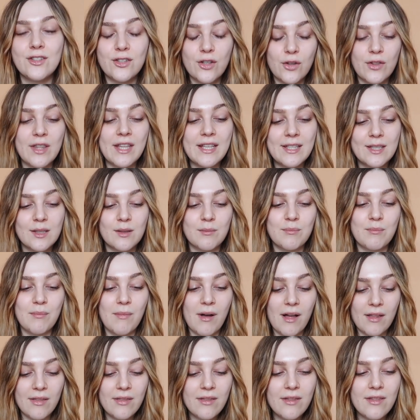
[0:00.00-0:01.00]
So this
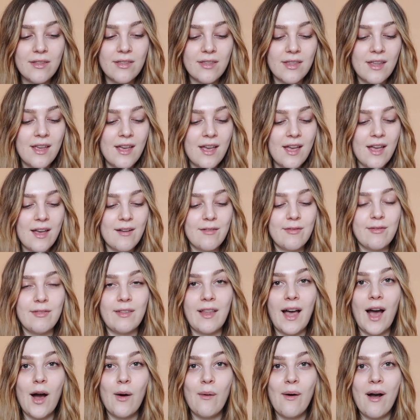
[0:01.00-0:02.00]
month,
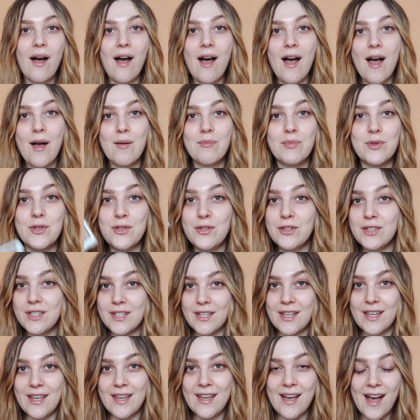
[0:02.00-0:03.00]
Flower
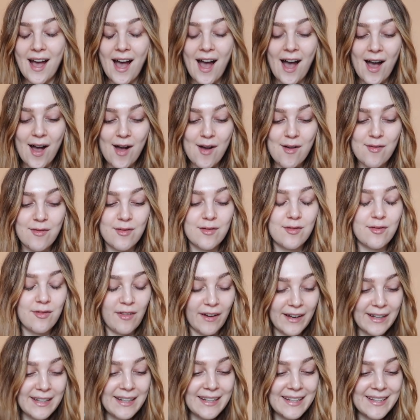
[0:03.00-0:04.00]
Beauty have
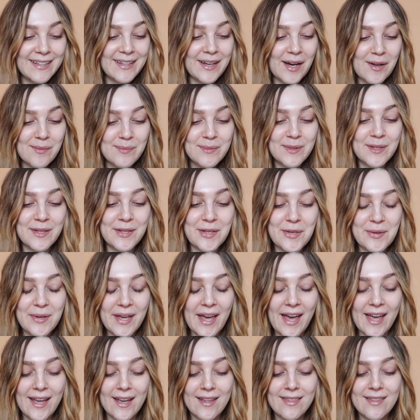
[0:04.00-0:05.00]
finally come to the
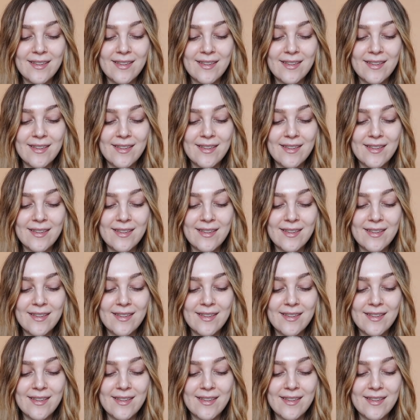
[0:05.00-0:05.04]
UK.